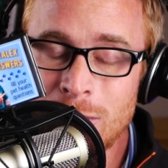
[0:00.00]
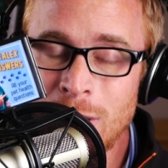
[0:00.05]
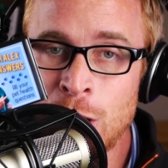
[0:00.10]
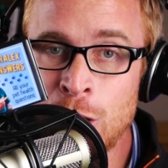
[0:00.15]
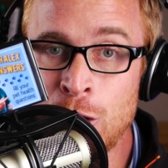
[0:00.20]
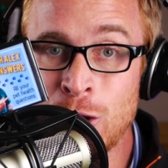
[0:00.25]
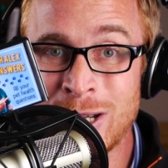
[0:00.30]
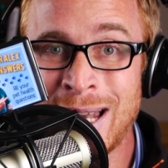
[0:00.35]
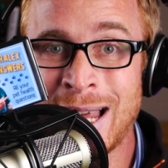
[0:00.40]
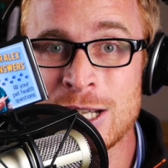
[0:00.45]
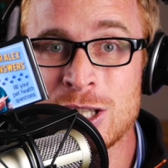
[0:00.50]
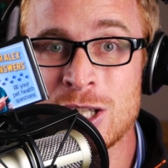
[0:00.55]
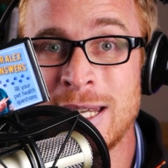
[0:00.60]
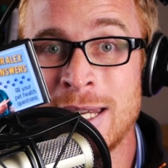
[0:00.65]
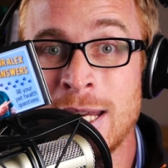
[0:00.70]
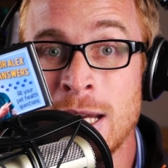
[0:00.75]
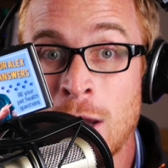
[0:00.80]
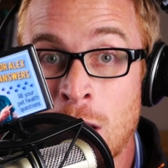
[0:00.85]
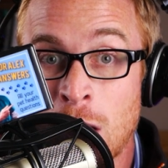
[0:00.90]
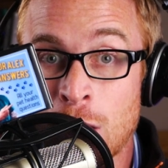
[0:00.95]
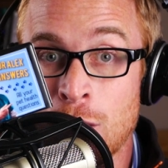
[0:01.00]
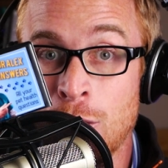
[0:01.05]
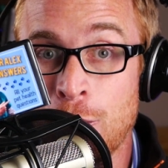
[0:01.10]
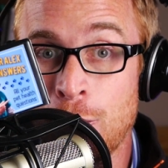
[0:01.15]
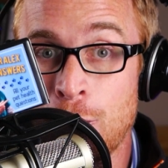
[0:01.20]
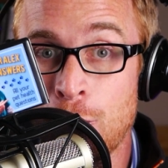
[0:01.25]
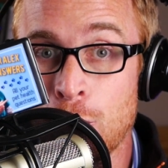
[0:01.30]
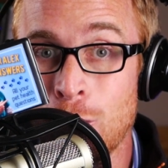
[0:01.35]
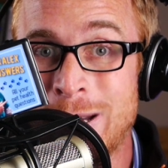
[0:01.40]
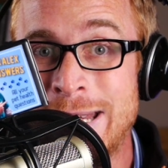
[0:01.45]
you can actually kind of
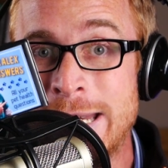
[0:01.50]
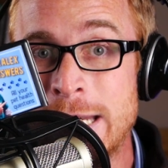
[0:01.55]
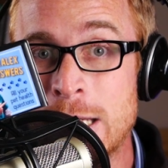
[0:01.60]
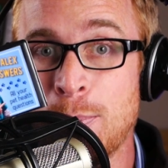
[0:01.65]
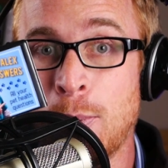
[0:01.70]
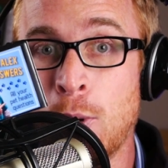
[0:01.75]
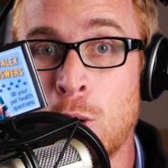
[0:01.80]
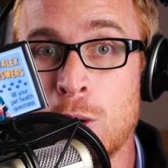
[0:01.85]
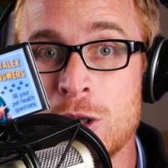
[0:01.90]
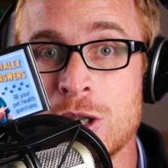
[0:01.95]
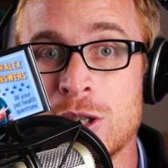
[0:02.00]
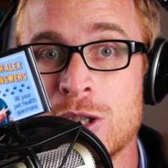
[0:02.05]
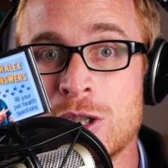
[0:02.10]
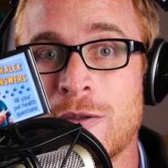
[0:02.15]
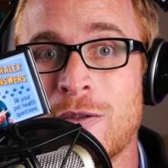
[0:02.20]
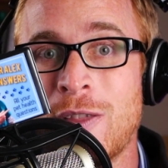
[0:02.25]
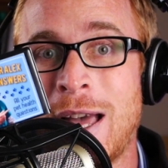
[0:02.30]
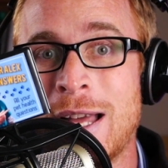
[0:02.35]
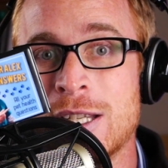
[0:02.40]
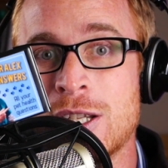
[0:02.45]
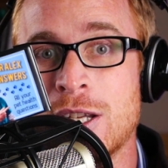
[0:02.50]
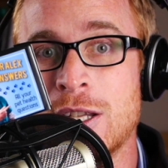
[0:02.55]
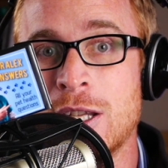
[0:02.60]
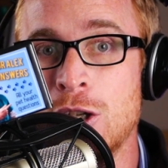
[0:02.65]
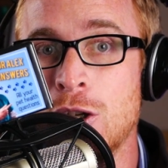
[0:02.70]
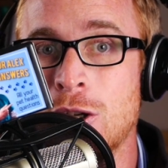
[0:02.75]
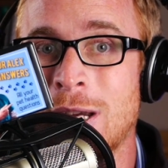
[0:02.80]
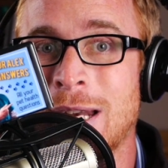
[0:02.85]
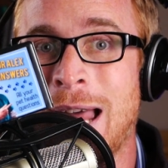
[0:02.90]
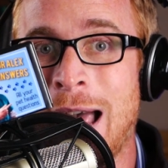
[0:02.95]
freeze portions of that so that
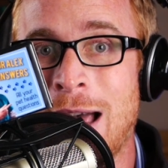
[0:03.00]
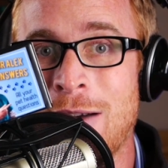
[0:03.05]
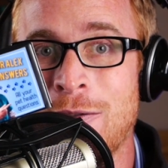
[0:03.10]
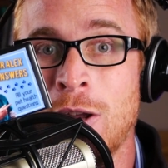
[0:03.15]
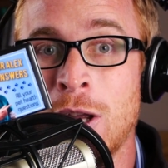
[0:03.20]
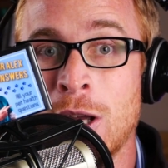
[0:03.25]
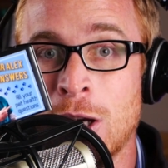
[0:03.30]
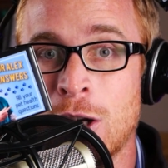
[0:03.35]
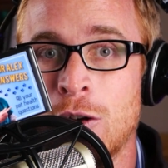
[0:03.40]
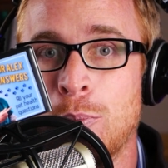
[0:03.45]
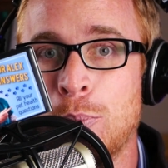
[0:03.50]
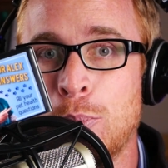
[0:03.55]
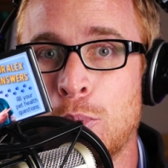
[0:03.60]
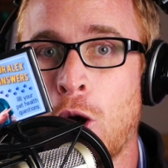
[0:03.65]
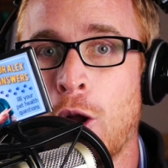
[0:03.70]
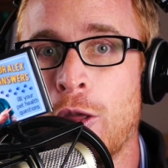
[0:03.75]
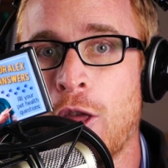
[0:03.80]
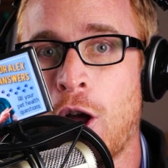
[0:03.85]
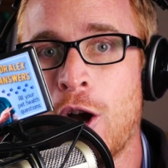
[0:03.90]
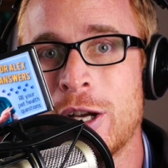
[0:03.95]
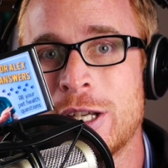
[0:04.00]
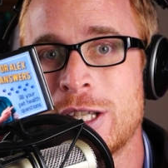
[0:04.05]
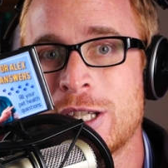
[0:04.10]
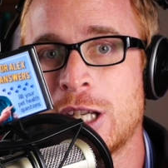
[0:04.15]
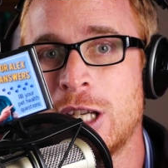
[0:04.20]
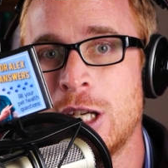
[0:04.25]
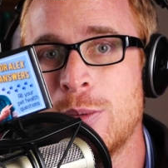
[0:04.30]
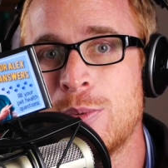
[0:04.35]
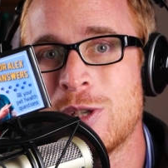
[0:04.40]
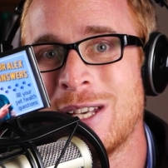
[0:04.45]
you can have kind of broth ice
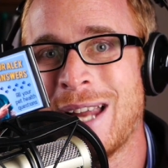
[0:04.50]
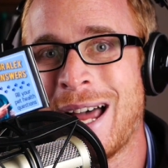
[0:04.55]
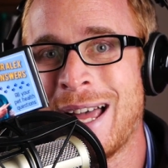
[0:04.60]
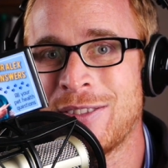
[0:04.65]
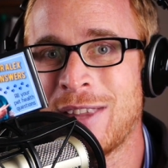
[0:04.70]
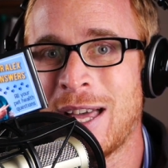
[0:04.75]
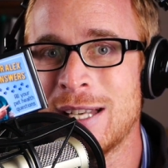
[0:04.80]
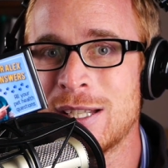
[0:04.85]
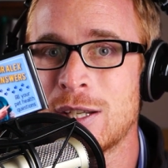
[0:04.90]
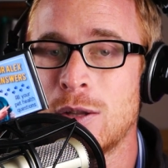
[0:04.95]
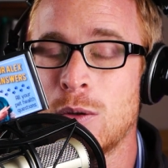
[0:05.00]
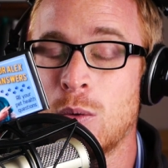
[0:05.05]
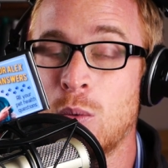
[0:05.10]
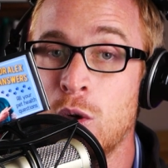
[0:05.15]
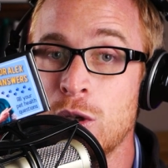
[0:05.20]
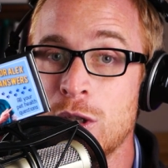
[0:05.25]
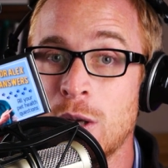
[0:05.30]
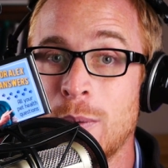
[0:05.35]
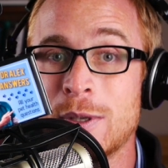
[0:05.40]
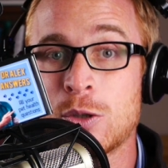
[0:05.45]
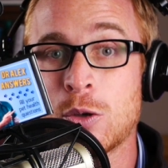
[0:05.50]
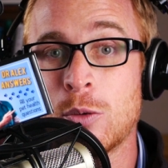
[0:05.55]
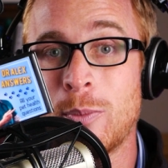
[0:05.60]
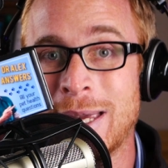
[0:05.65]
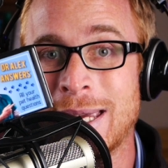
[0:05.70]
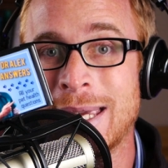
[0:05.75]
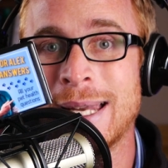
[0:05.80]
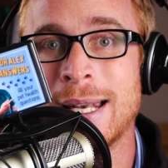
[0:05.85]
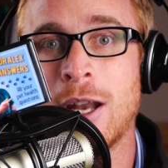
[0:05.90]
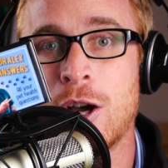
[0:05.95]
cubes and add that to the water, which will
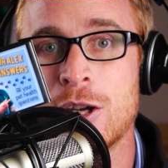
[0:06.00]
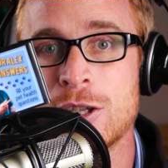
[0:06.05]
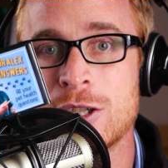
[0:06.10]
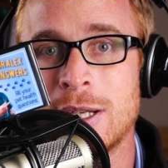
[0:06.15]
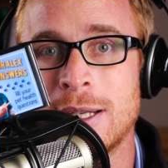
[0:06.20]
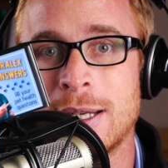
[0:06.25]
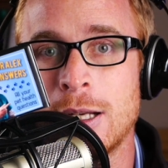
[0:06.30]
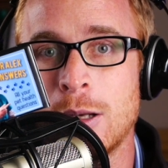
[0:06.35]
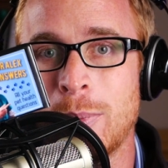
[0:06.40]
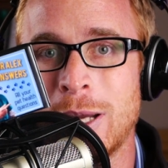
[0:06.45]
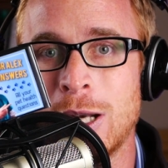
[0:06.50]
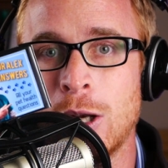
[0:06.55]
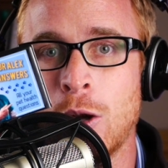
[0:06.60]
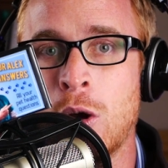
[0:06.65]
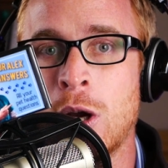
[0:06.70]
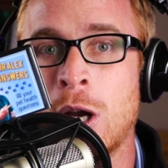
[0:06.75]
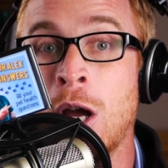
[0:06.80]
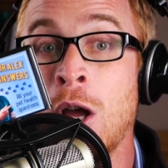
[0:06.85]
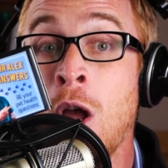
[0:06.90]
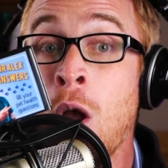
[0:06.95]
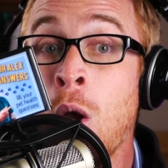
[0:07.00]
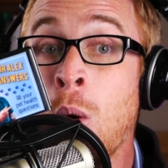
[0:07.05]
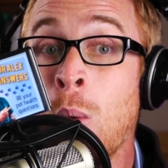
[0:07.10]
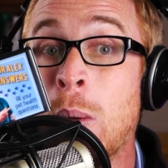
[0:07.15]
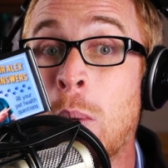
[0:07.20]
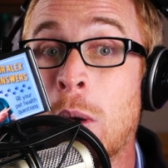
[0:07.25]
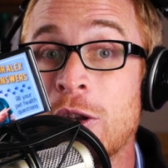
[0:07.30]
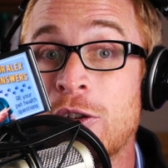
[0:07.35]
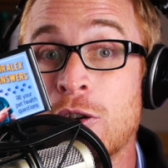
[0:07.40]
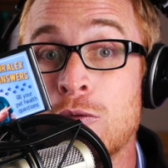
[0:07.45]
make it last a little bit longer.
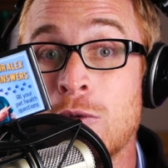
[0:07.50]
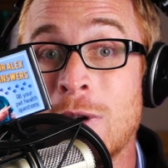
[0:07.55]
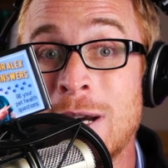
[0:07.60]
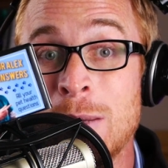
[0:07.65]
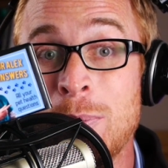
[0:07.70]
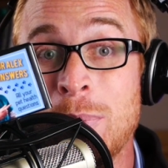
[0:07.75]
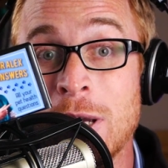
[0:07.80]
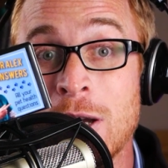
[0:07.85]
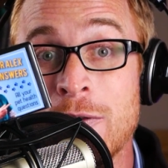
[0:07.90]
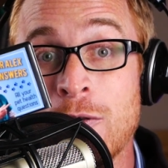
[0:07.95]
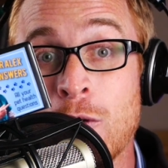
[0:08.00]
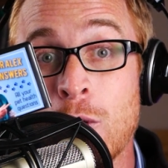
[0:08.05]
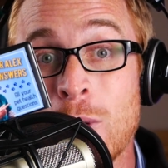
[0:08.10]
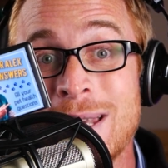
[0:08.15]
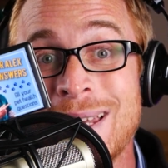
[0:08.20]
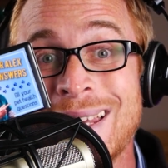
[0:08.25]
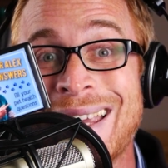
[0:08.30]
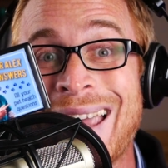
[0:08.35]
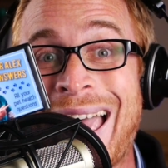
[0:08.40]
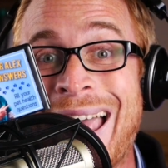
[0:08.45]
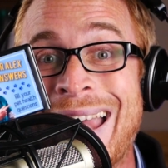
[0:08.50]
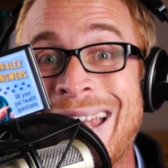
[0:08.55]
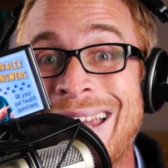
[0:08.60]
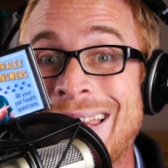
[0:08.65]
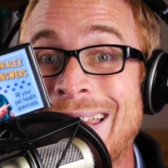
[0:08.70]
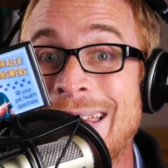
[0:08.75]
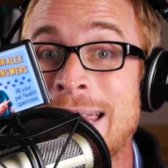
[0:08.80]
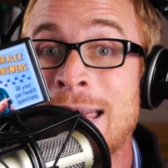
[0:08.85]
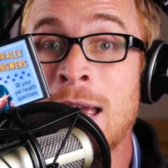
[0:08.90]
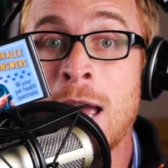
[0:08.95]
We want to really be avoiding
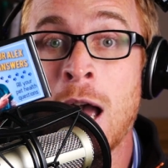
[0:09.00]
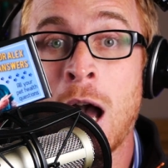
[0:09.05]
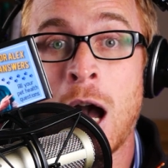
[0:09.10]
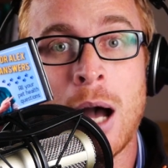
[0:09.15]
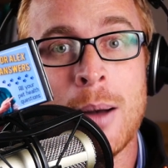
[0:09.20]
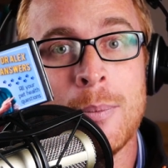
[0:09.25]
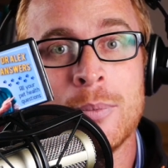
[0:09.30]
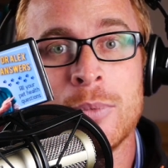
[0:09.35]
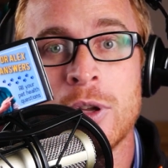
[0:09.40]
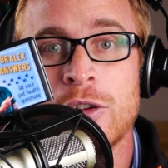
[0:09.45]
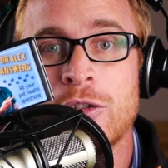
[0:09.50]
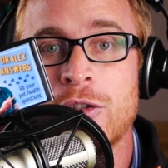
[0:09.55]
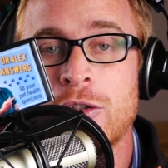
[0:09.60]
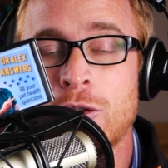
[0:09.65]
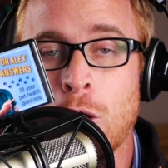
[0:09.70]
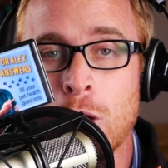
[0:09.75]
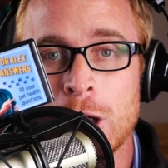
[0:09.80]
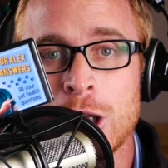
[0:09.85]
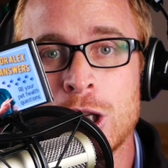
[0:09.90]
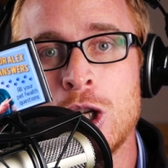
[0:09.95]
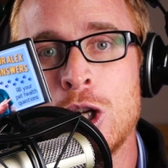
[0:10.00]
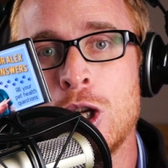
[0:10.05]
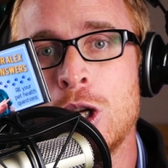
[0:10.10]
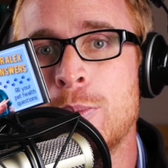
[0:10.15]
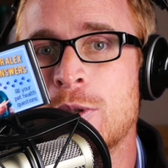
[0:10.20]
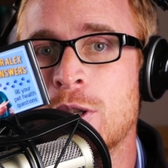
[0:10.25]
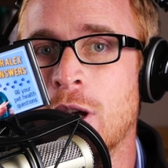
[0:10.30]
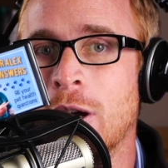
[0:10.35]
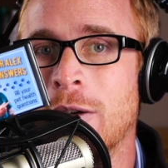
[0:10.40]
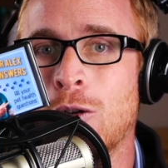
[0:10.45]
any stock
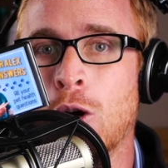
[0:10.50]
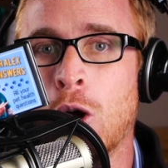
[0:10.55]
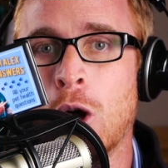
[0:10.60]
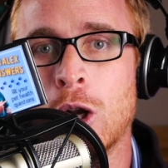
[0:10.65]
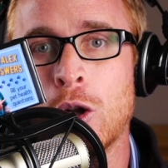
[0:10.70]
cubes that have got a